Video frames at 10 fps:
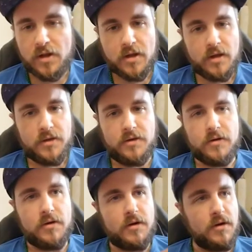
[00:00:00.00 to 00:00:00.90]

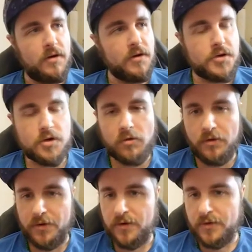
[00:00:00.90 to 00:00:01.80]
Your
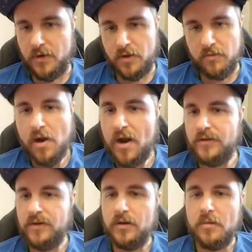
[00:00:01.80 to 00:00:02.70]
shoulders, are they
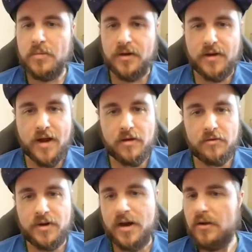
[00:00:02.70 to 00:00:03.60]
rising up and down,
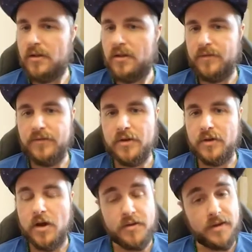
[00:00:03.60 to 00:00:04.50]
and how do they feel?
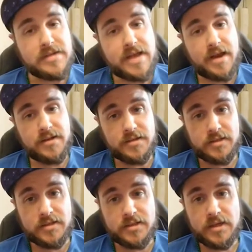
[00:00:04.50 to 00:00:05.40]
Are they
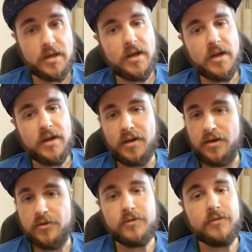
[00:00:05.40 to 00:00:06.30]
tense? Can
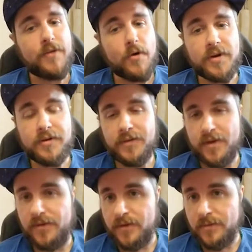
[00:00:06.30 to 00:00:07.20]
you focus
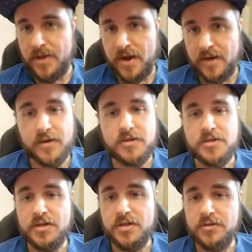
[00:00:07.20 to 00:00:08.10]
on some of that
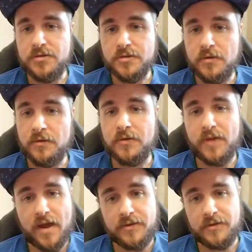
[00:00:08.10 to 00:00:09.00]
tension in your shoulders
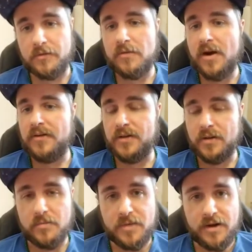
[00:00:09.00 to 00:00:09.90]
as they're rising
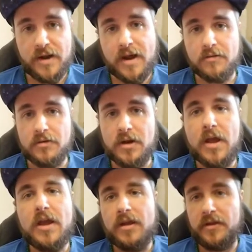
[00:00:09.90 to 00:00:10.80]
up and down?
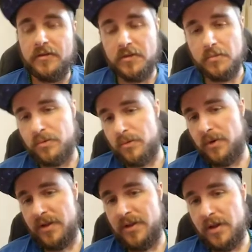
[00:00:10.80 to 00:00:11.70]
Is the
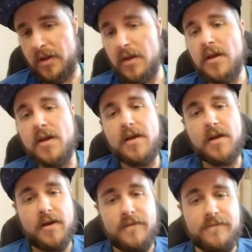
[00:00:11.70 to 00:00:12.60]
breathing
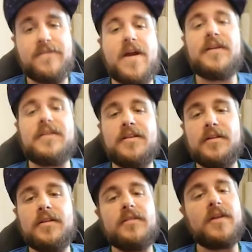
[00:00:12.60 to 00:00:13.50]
affecting
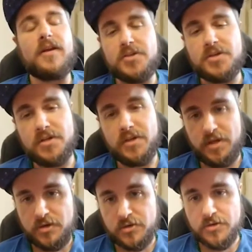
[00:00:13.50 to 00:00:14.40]
the tension
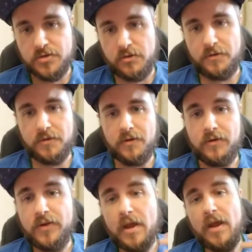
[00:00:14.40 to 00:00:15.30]
in your
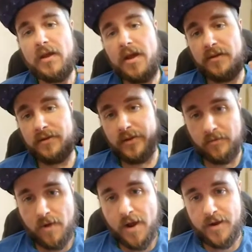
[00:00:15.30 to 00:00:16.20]
shoulders as they
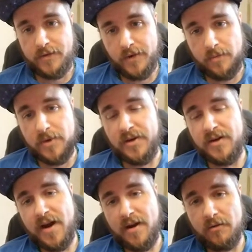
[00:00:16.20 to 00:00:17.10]
rise up and
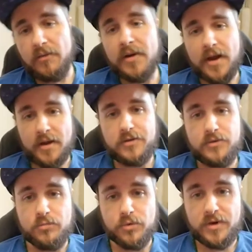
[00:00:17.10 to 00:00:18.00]
down as
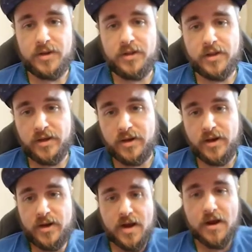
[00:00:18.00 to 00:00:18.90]
you breathe in
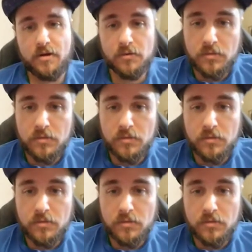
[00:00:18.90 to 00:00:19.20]
and out?